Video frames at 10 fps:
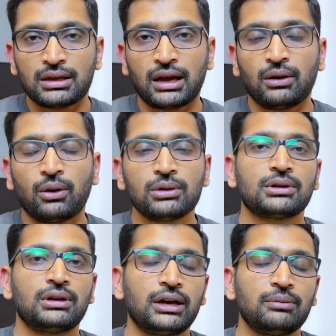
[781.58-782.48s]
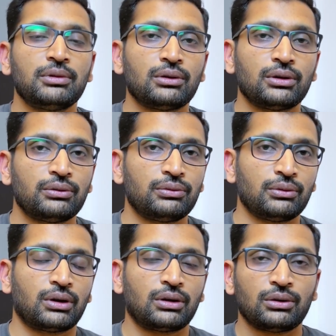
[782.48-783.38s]
And also let me know if
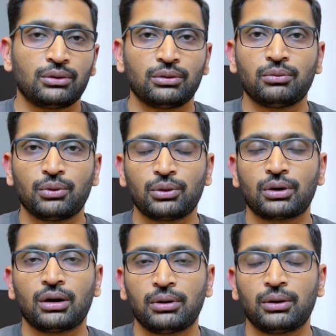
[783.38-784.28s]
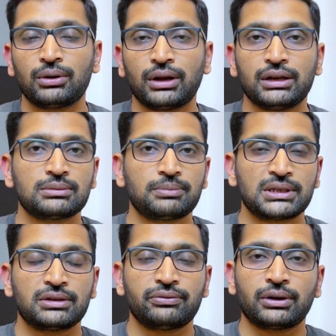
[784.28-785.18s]
you want to know more about any
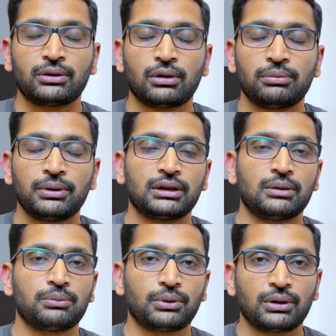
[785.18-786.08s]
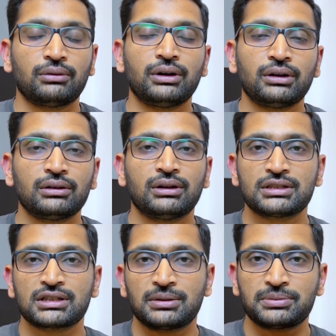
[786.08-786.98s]
specific topic, then put down into the
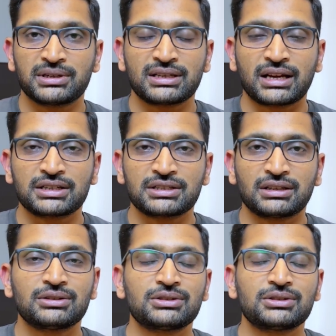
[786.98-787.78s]
description section.